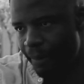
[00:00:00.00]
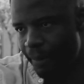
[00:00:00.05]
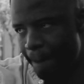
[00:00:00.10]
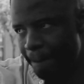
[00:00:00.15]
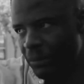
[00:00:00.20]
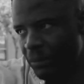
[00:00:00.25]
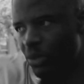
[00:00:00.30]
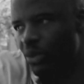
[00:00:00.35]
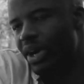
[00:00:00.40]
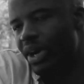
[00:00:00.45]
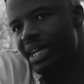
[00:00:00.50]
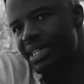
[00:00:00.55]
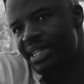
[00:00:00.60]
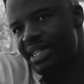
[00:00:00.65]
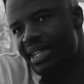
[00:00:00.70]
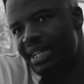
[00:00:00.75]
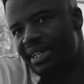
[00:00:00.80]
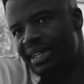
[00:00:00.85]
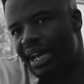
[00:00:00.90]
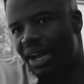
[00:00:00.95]
Why is it that
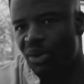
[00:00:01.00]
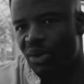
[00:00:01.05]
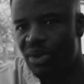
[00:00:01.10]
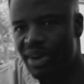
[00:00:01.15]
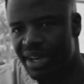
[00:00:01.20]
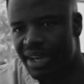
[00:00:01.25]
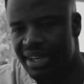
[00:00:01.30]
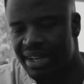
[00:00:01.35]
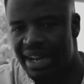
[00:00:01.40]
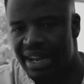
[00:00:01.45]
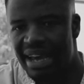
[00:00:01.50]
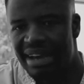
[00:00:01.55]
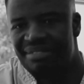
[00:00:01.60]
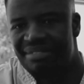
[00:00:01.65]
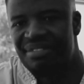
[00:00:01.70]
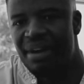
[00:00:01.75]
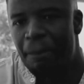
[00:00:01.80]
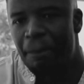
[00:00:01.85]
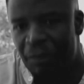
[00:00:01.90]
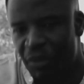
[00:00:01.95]
a lawyer can have a
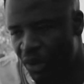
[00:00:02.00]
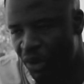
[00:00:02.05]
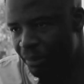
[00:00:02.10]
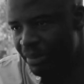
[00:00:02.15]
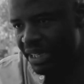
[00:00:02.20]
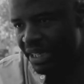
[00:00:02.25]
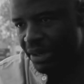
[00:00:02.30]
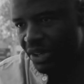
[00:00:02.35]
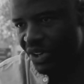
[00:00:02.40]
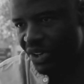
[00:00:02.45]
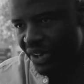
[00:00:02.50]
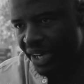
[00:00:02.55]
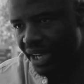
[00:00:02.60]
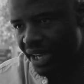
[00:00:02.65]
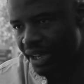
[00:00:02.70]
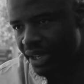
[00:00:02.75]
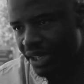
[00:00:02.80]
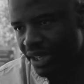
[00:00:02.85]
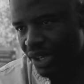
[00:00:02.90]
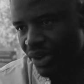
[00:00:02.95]
prominent career,
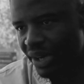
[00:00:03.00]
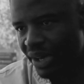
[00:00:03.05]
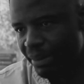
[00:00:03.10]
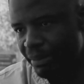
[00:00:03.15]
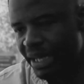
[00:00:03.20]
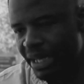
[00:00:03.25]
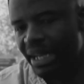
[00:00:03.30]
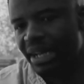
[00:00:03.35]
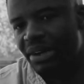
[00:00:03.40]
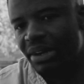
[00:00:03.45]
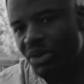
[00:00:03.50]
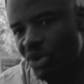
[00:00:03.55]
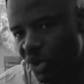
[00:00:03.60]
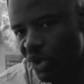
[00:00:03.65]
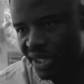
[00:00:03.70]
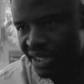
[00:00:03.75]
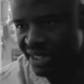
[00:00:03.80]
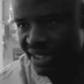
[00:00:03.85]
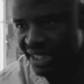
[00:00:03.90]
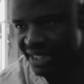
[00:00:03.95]
you know what I mean, and not in
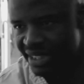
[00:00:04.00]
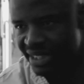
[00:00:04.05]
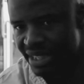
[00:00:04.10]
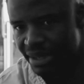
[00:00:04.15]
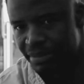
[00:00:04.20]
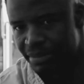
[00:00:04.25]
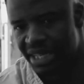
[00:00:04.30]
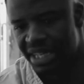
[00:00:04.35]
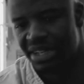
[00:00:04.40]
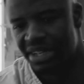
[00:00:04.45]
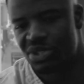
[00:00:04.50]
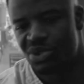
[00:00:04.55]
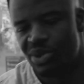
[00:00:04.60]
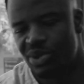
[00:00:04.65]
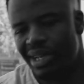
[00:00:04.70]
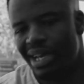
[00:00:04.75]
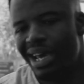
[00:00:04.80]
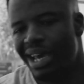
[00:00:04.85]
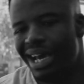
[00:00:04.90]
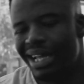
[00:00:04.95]
the entertainment industry?
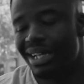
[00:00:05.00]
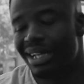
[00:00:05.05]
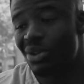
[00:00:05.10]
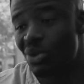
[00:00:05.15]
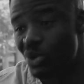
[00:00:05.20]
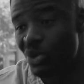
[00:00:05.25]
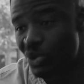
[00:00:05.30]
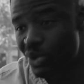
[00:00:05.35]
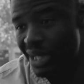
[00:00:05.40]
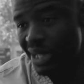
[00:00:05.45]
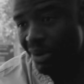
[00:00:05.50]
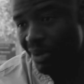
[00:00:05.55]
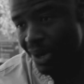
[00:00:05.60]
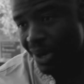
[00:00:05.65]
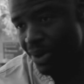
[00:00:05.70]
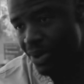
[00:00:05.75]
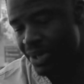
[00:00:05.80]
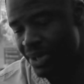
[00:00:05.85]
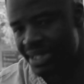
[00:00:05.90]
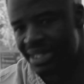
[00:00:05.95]
And that goes with our laws,
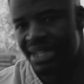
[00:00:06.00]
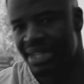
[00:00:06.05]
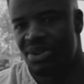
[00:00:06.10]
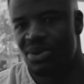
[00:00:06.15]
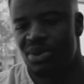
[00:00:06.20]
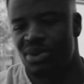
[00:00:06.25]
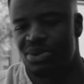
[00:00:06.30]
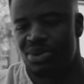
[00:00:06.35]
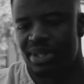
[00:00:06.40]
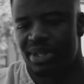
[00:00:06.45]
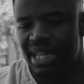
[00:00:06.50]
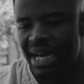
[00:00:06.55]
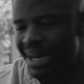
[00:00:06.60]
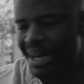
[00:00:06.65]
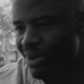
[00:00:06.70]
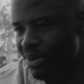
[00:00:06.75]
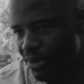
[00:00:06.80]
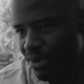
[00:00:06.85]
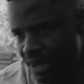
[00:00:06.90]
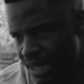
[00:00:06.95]
that goes with how
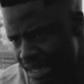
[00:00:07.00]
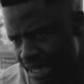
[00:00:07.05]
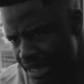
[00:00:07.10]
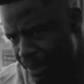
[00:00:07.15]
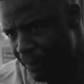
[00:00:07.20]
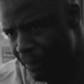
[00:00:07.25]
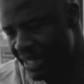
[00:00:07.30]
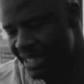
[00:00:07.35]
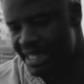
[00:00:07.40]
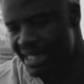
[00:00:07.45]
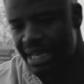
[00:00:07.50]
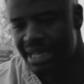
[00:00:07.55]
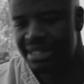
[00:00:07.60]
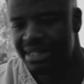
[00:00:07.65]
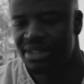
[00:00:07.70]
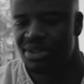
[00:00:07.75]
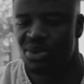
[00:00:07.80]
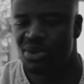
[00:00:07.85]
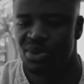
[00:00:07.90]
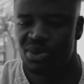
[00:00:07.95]
they're being taxed, that
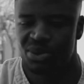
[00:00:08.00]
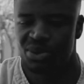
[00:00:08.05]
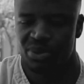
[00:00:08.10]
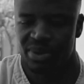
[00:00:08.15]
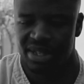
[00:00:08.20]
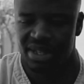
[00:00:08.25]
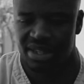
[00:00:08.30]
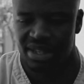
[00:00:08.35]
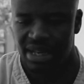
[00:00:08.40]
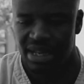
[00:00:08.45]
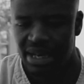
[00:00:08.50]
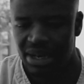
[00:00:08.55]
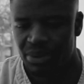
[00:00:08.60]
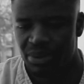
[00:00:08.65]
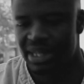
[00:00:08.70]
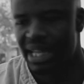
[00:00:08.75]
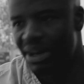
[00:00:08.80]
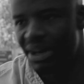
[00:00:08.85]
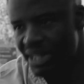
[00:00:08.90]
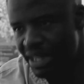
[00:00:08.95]
goes with how
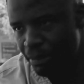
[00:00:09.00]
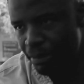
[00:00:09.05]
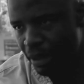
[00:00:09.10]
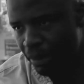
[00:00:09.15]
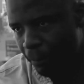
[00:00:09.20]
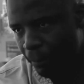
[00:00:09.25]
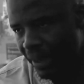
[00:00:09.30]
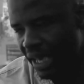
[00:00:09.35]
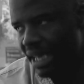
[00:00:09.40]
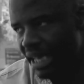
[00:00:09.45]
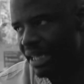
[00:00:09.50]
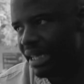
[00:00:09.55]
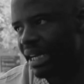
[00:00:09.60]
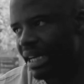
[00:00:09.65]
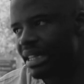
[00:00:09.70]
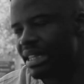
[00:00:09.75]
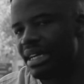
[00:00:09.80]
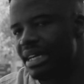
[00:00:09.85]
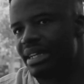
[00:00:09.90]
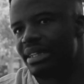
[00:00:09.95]
they're being paid. And I
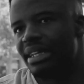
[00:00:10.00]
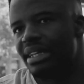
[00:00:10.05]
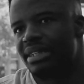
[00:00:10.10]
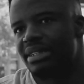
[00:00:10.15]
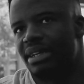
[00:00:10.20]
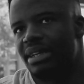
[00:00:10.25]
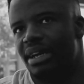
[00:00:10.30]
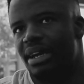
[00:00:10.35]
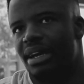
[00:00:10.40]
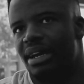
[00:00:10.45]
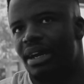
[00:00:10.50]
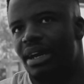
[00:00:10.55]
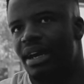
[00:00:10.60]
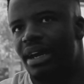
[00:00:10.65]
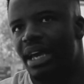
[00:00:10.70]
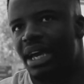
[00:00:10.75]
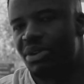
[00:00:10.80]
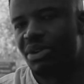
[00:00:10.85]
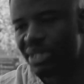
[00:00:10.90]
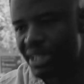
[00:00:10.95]
think that
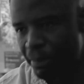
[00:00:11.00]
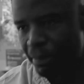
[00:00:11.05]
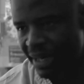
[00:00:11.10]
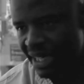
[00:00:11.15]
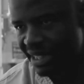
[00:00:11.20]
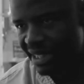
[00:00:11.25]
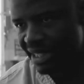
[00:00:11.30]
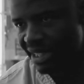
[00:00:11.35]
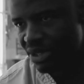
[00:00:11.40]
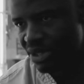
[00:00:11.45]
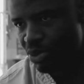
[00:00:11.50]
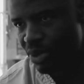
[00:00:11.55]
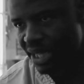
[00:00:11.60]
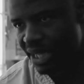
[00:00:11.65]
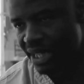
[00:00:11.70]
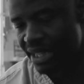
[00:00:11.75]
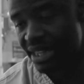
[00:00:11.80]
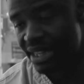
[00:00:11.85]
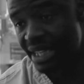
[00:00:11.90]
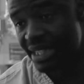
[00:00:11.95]
equitability is one of the
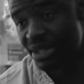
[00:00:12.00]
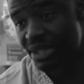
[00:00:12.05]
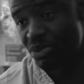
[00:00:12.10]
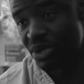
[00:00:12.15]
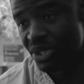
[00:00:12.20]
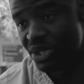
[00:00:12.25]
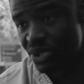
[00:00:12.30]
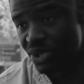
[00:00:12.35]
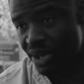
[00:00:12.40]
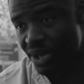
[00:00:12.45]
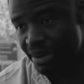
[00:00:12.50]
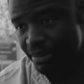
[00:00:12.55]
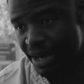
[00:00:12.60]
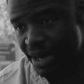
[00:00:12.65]
things that we need to talk about.